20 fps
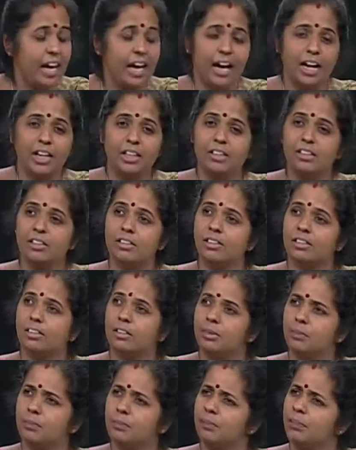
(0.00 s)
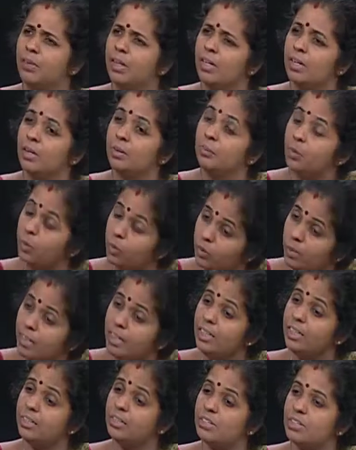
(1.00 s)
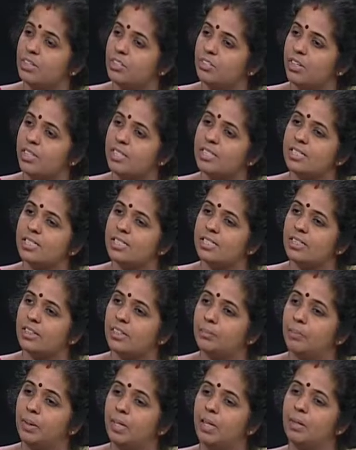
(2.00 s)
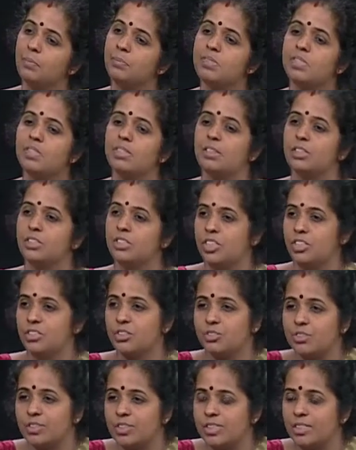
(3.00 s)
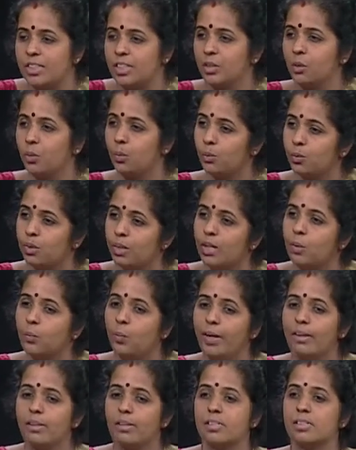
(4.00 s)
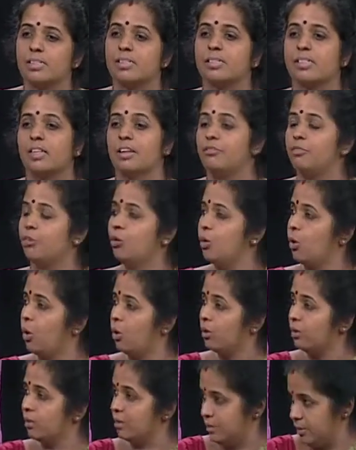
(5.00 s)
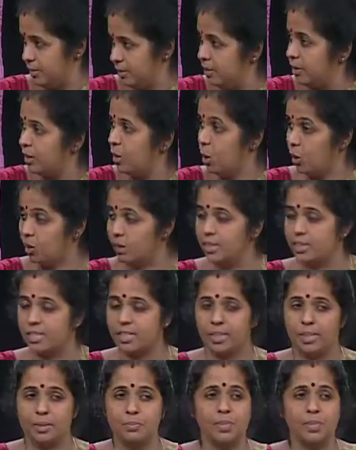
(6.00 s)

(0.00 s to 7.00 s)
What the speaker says: And only the stress becomes a dangerous thing only when it is there for a longer time,